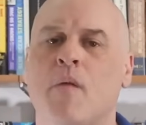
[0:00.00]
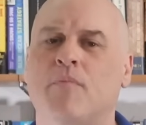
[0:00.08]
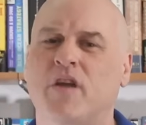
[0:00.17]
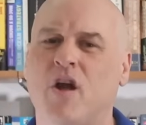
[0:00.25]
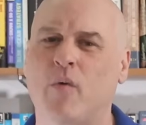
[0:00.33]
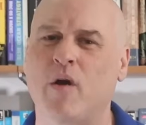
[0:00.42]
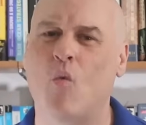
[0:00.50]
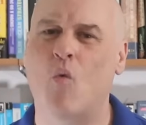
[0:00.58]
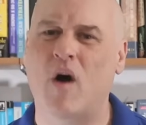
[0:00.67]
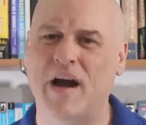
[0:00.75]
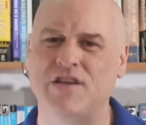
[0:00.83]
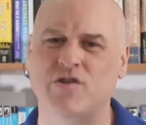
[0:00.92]
The going
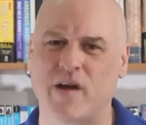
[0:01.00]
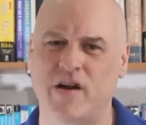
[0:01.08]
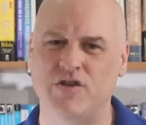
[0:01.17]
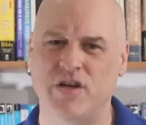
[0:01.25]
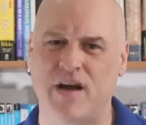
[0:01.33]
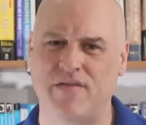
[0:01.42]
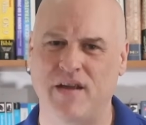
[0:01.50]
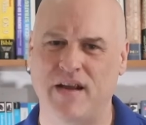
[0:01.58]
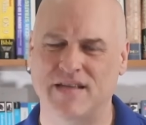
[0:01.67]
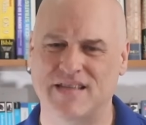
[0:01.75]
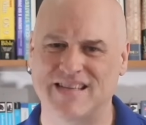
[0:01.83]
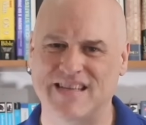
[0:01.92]
wide strategy, I think,
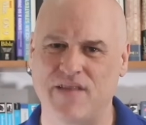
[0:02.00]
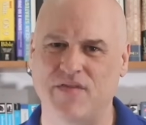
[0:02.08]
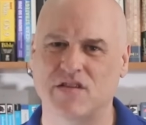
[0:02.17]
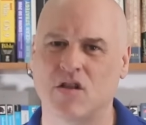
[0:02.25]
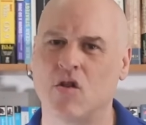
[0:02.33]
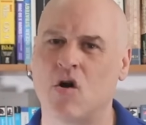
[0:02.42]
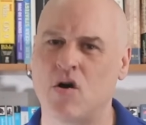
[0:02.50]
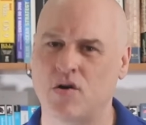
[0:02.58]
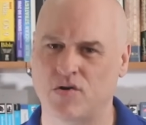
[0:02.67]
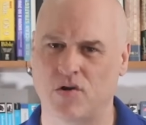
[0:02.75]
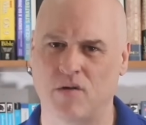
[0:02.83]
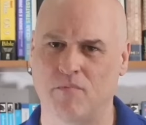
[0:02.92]
is the safest long
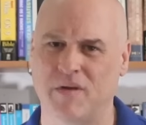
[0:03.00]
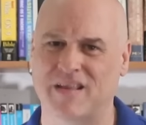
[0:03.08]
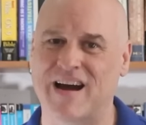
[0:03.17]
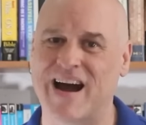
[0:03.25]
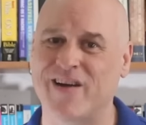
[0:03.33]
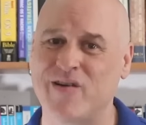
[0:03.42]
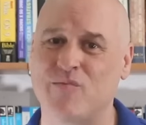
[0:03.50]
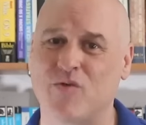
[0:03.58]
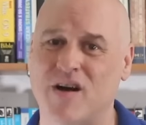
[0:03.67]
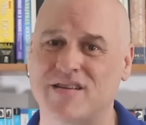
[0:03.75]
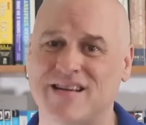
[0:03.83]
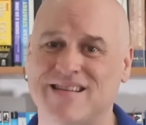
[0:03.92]
term, but the hiring
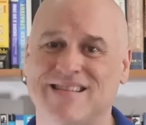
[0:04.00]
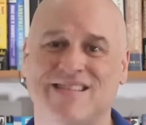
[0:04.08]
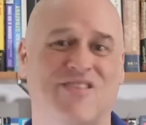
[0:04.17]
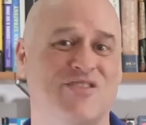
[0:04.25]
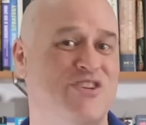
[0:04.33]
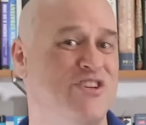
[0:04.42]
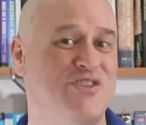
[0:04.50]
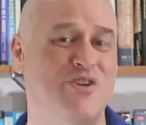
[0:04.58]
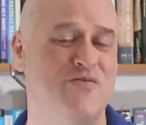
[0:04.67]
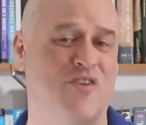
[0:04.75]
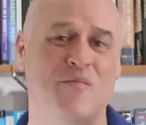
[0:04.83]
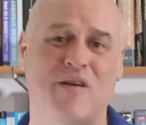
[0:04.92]
processes are just too
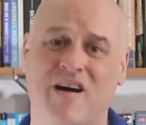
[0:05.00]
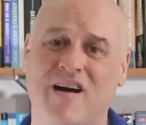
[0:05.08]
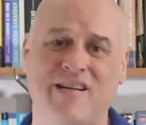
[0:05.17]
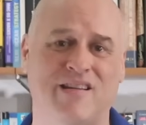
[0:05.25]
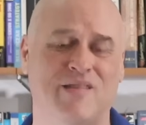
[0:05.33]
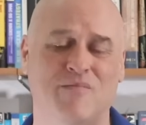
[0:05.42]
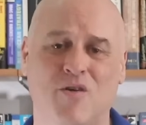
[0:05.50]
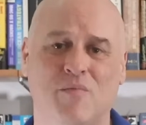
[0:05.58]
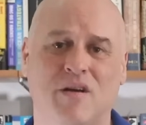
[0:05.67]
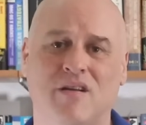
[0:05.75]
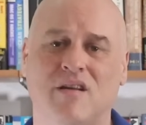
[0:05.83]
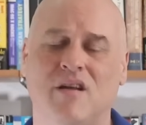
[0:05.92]
far behind at the
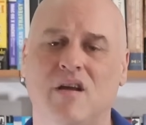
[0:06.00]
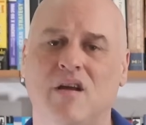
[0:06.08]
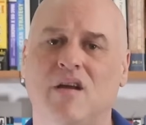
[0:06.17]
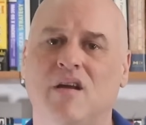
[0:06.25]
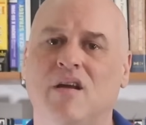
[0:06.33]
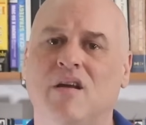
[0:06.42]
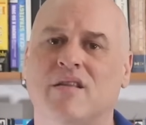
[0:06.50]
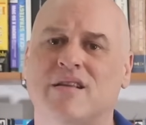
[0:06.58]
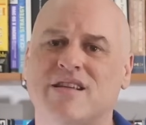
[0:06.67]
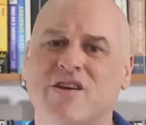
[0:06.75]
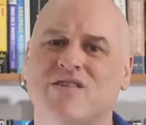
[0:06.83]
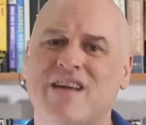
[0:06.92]
moment. The
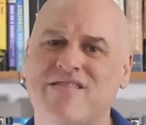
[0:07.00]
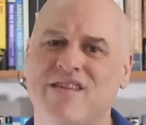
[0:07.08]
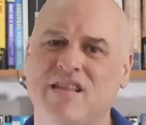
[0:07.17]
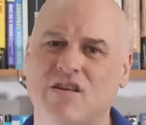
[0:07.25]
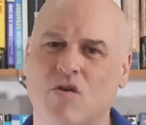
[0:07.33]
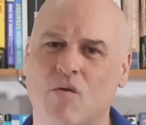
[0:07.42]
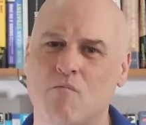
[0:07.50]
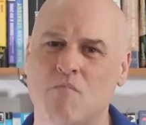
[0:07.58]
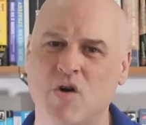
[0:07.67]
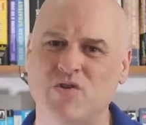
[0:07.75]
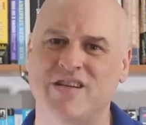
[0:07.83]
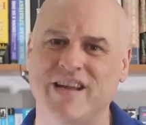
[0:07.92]
skills I think that are
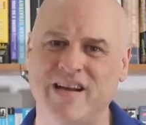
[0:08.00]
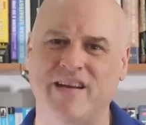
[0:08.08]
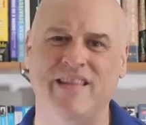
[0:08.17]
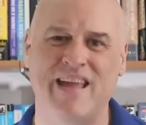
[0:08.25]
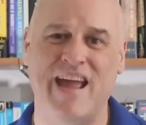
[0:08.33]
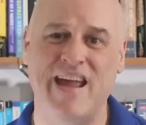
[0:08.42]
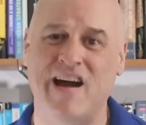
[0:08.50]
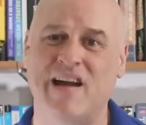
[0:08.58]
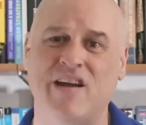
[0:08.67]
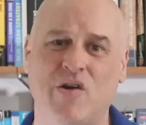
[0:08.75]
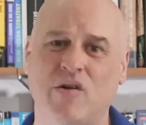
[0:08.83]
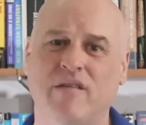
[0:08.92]
most needed in the AI
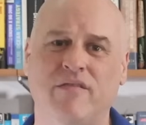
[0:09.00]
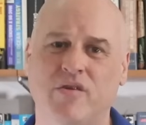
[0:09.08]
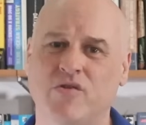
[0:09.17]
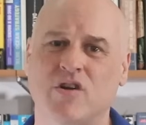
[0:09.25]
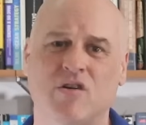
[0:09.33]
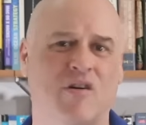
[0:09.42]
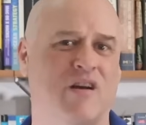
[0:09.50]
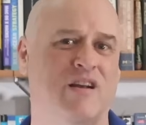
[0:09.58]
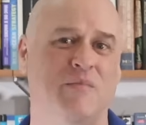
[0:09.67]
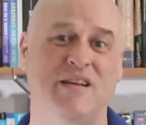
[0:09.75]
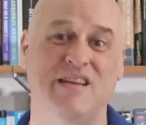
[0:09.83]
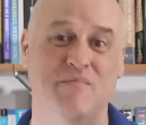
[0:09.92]
coding future are going to
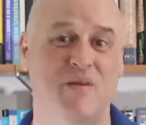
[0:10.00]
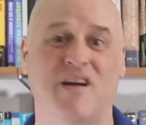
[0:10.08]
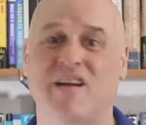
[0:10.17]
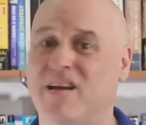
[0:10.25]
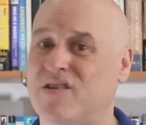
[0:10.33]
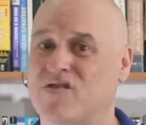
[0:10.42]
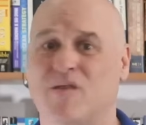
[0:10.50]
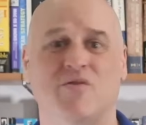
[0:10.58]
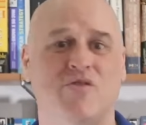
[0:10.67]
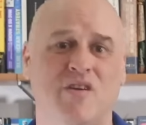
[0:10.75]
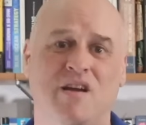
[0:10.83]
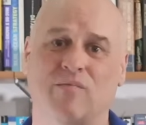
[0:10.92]
be debugging and
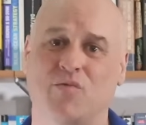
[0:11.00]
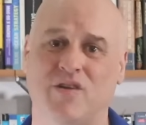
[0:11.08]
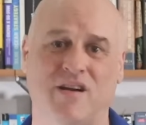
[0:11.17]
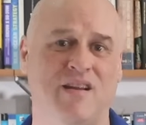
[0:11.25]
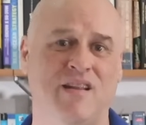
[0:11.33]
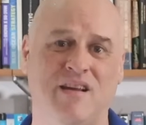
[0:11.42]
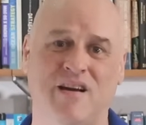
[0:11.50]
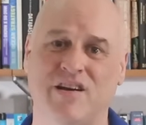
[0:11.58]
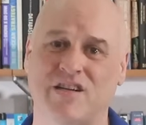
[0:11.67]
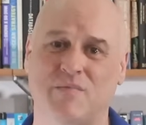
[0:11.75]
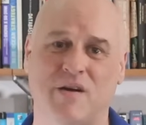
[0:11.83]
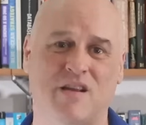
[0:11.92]
troubleshooting and predicting the
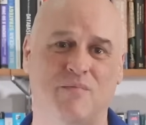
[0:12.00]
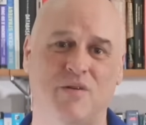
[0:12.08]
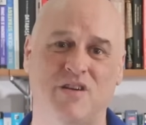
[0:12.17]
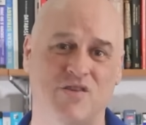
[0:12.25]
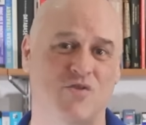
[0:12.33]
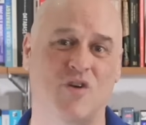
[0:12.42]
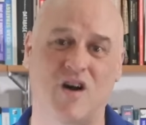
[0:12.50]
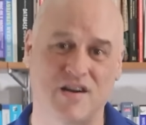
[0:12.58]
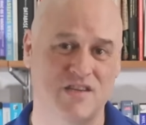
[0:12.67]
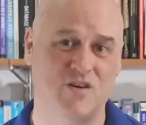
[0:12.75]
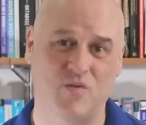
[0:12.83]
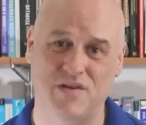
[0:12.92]
unexpected potential
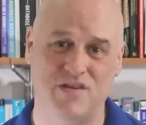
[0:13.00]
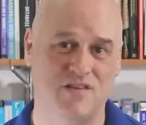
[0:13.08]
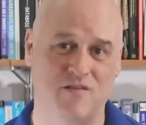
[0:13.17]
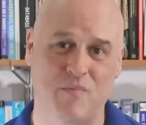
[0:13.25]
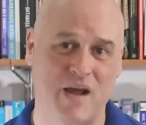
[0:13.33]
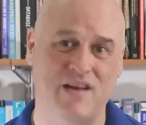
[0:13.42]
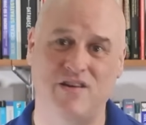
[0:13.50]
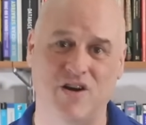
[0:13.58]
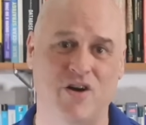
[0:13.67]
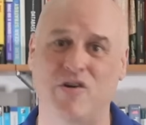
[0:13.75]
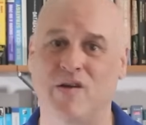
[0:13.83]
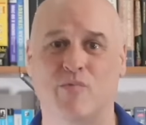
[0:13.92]
consequences of bad
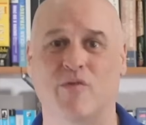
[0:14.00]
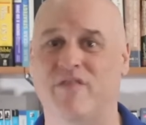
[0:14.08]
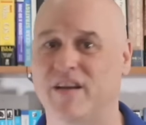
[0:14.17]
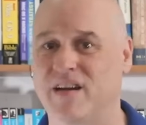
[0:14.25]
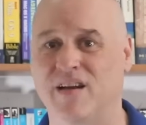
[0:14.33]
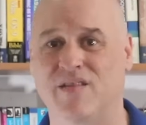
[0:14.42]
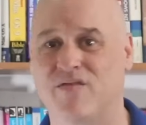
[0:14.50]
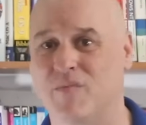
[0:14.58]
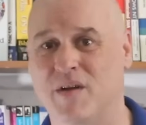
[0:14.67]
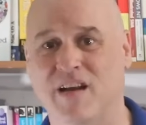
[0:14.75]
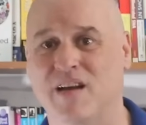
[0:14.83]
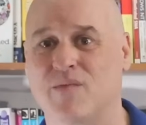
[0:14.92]
code and preventing it from
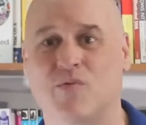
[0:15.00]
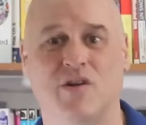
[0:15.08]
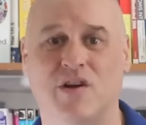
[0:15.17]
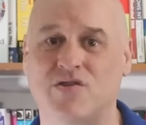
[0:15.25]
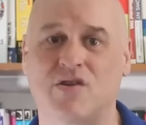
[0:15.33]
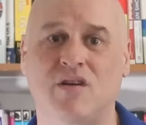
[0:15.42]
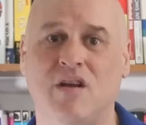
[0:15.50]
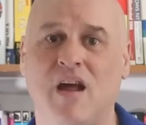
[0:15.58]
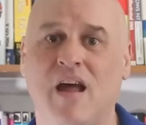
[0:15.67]
getting into production.